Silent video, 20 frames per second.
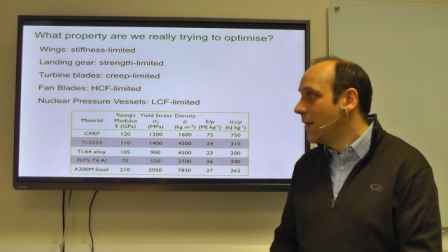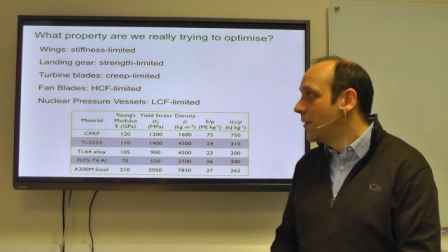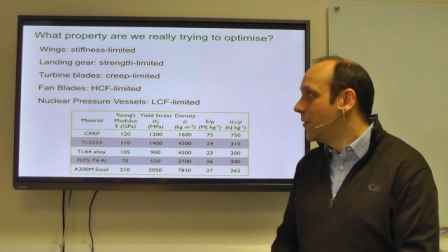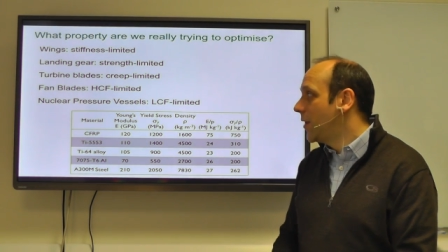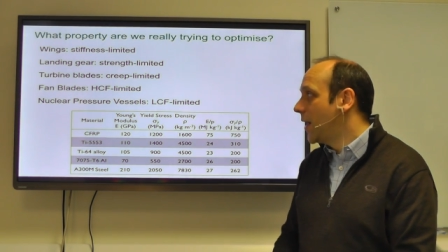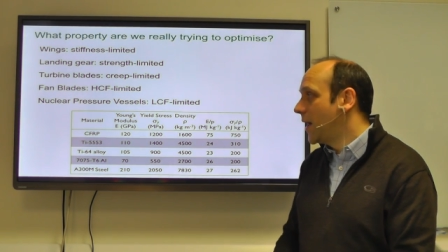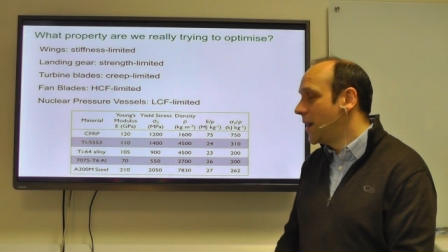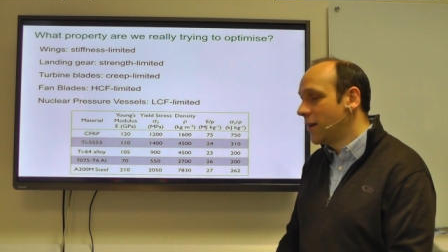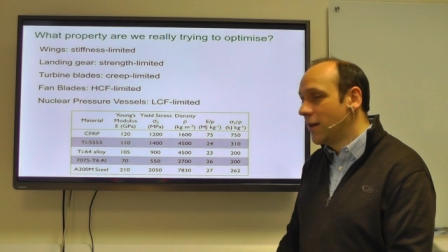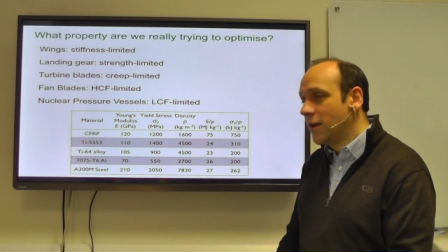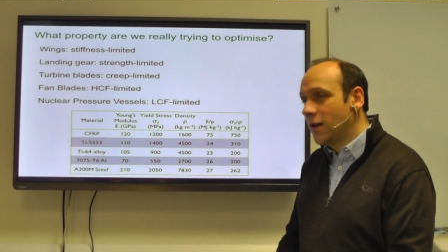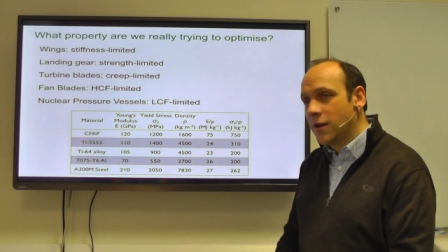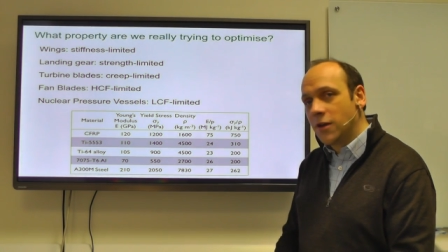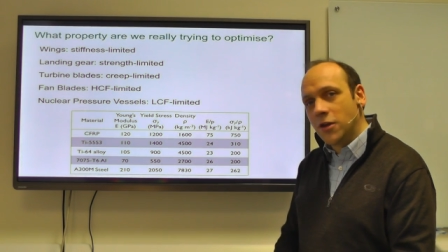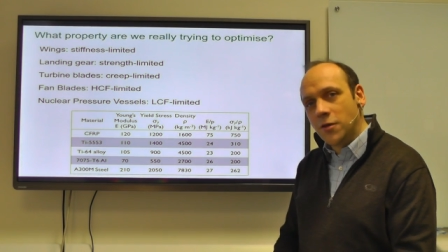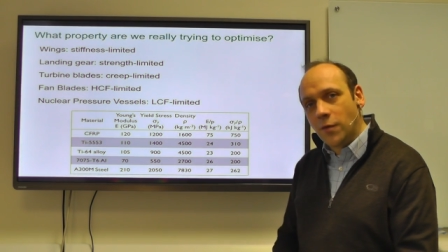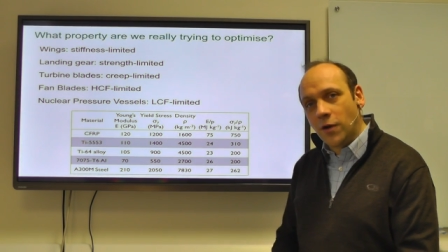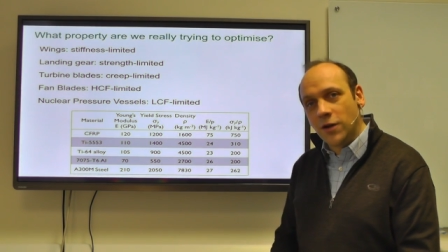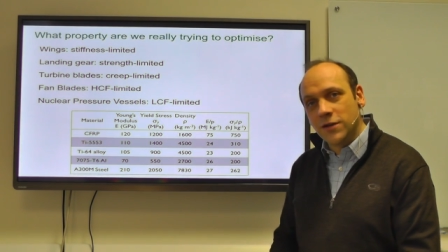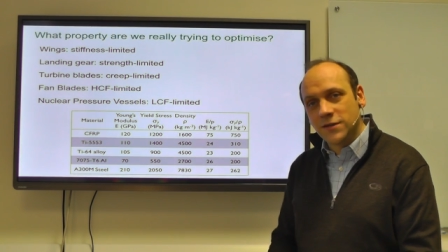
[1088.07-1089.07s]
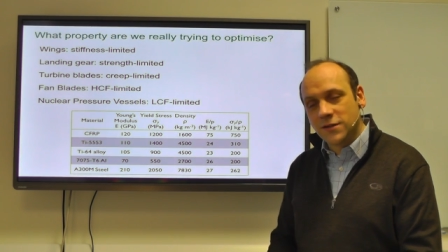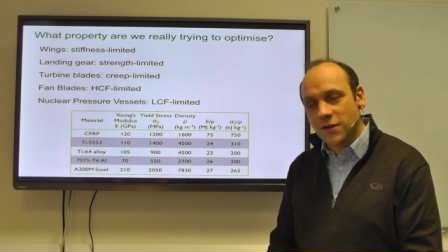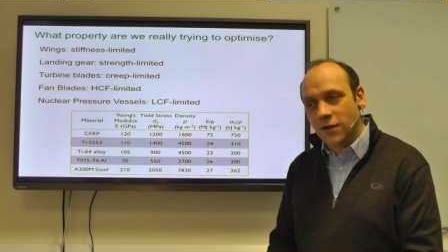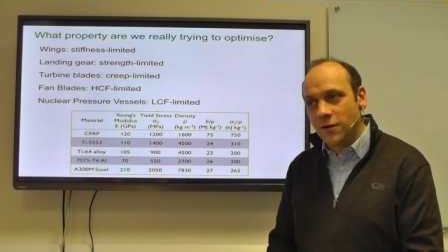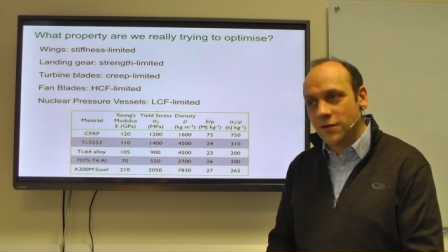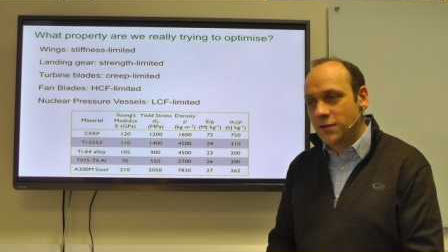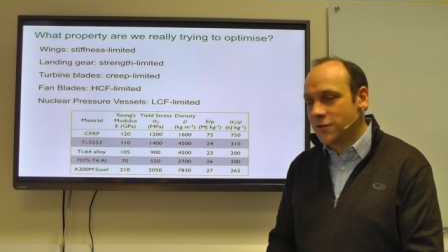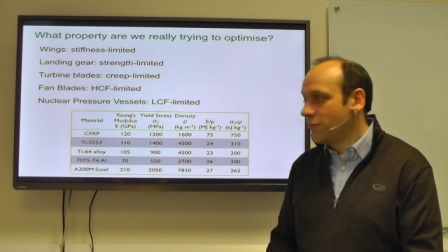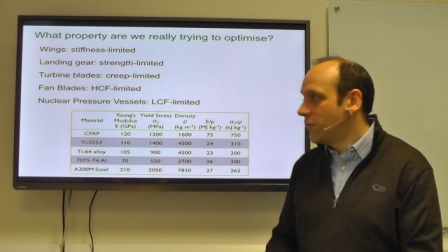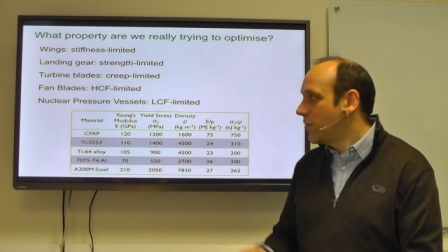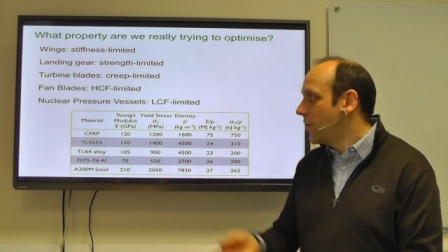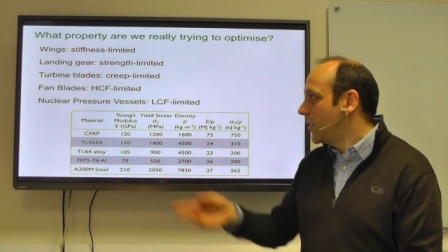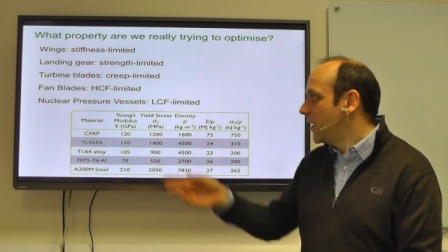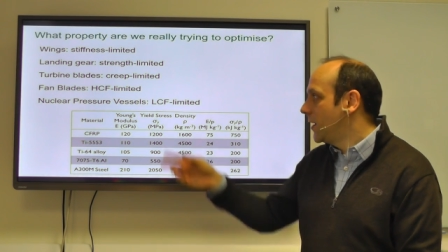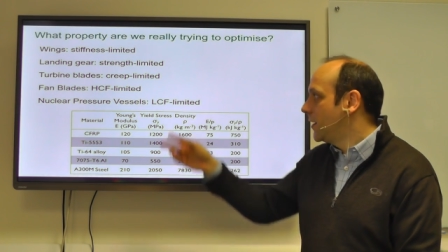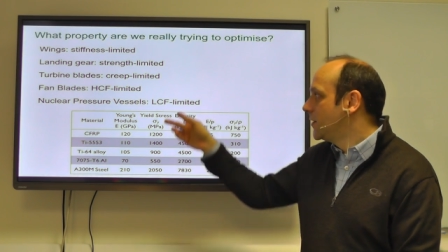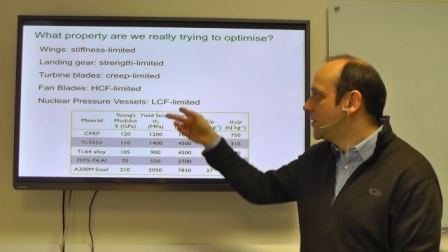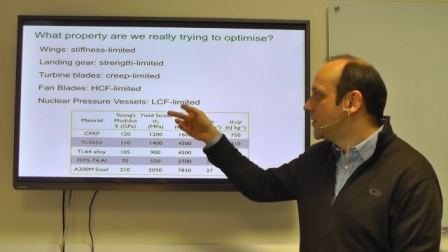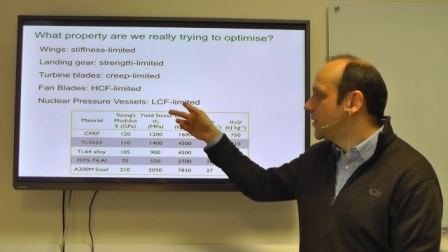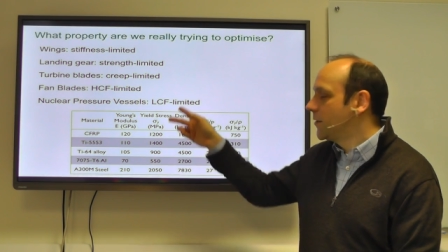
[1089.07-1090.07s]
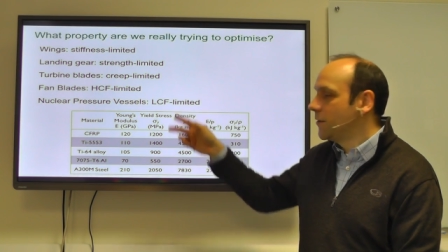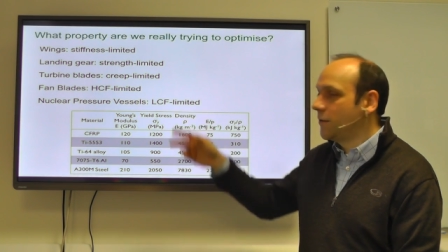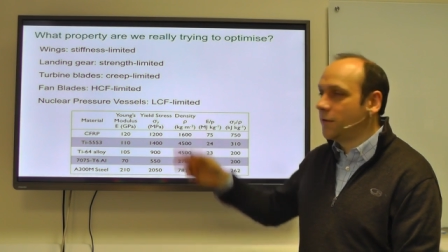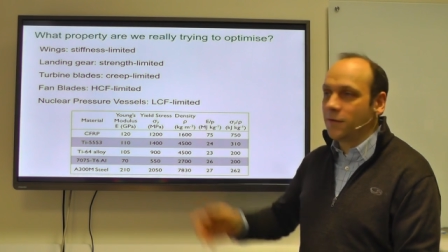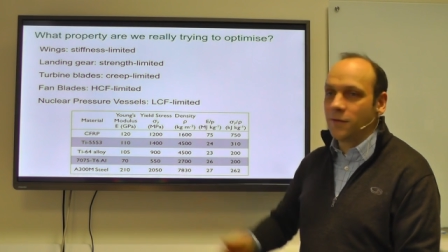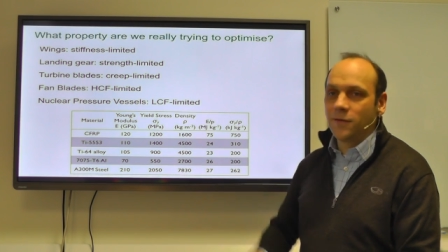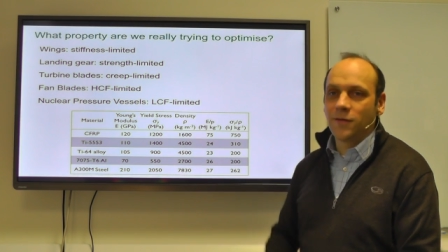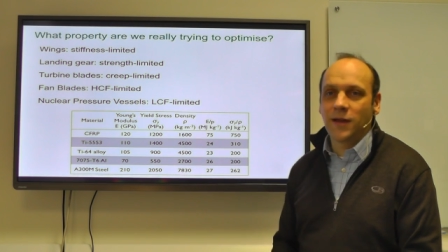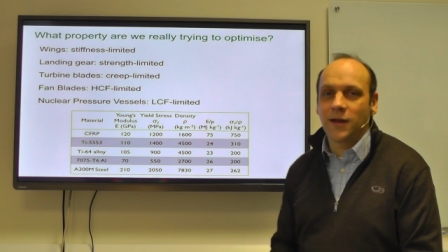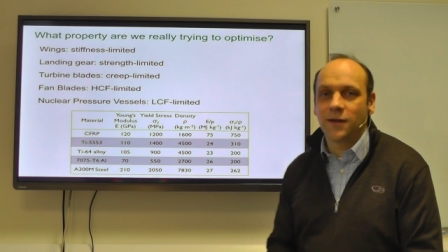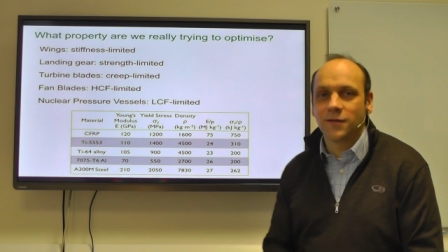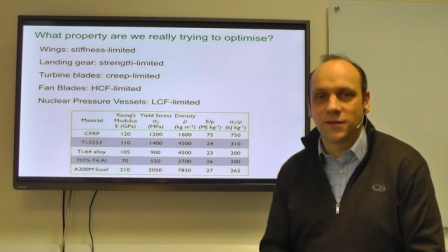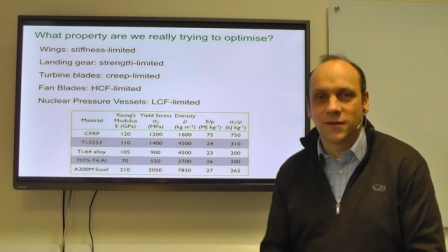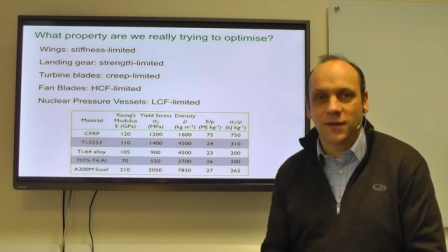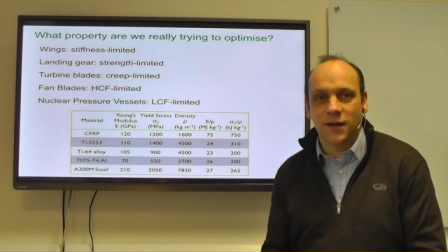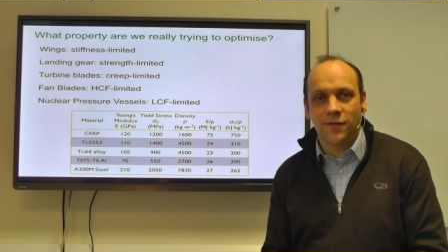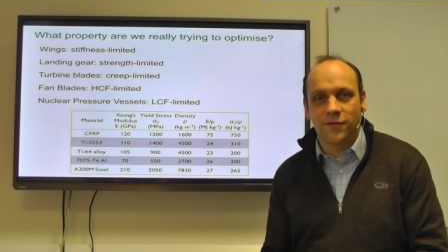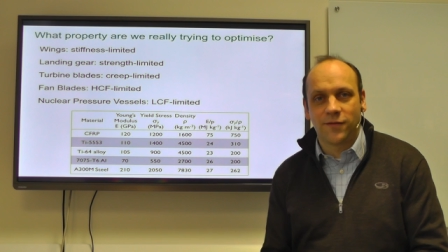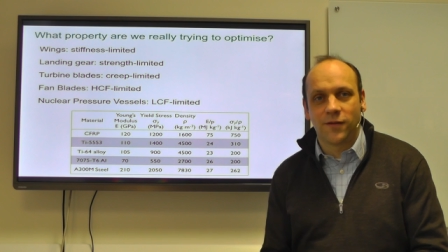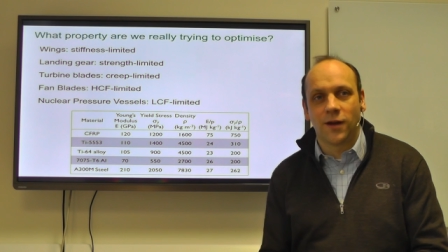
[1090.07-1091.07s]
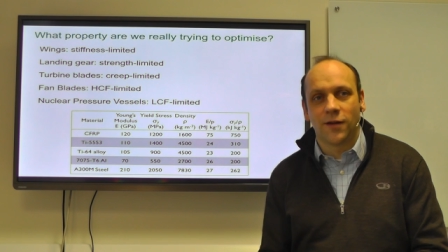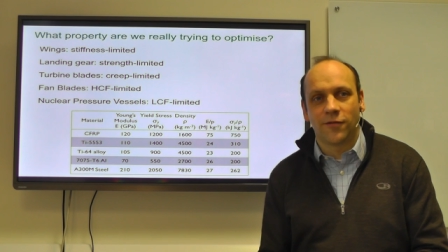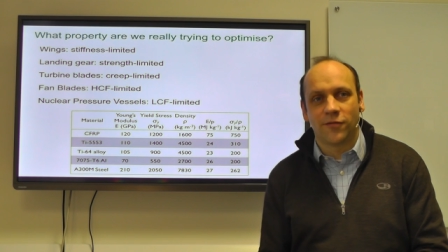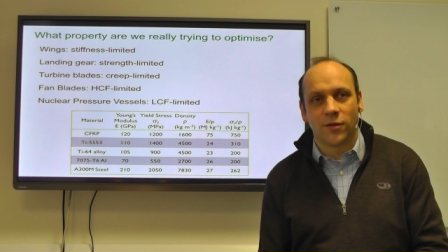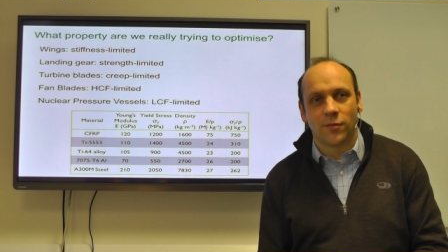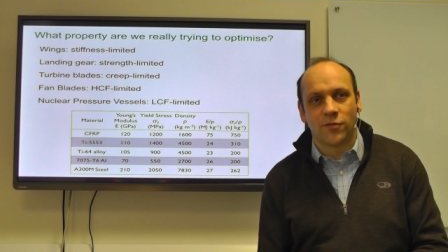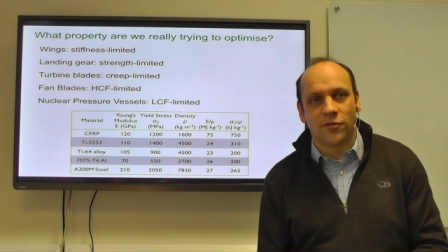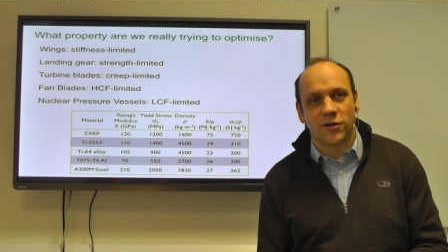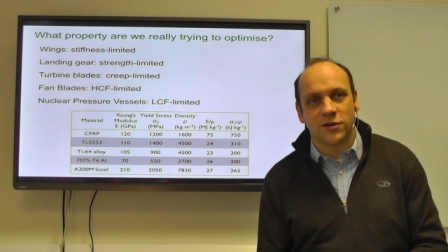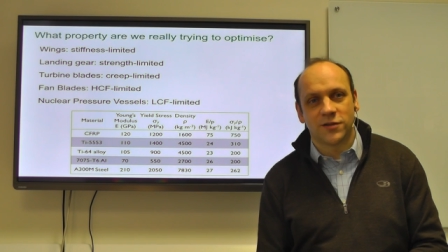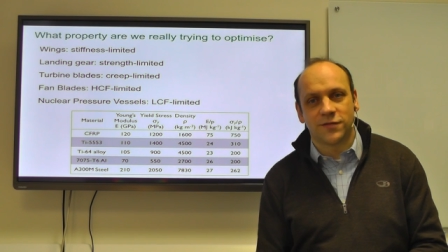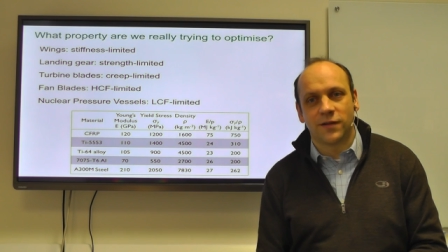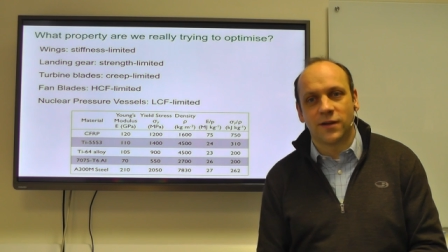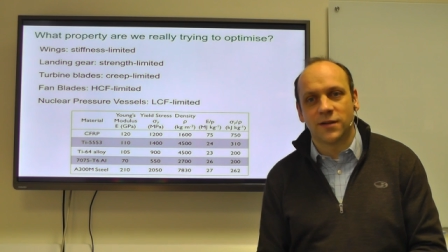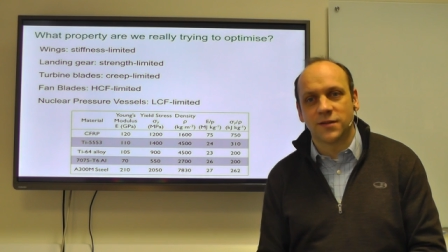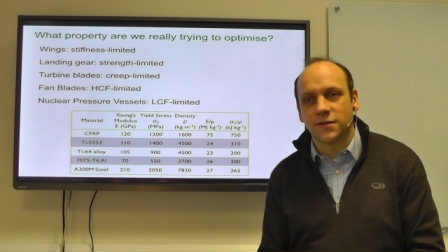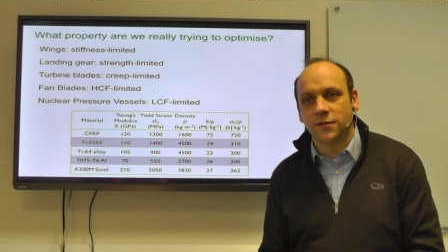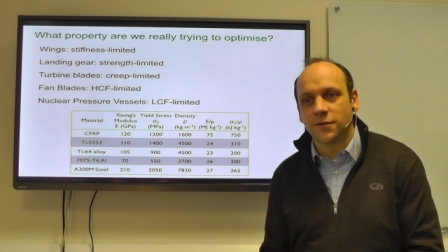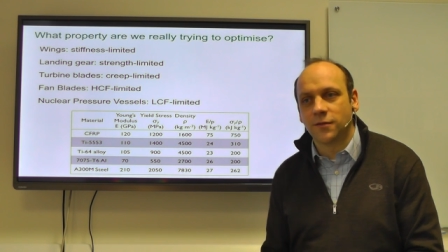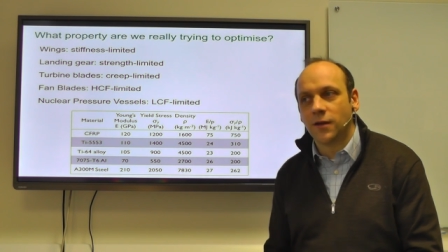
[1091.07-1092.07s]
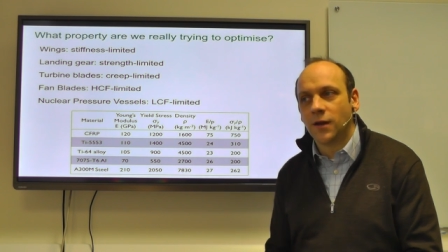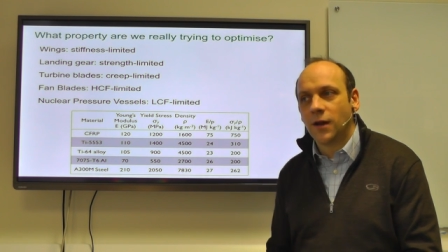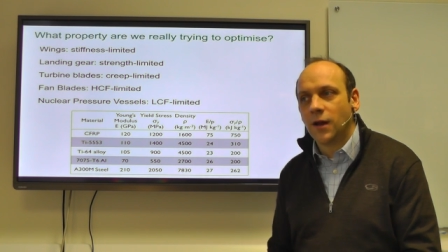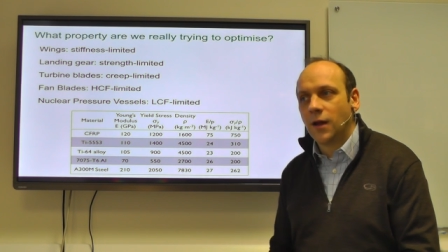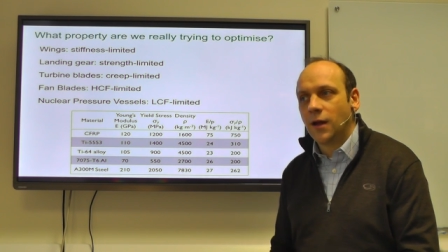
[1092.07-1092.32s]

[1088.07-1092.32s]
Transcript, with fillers: then you might start to run into the LCF life of the pressure vessel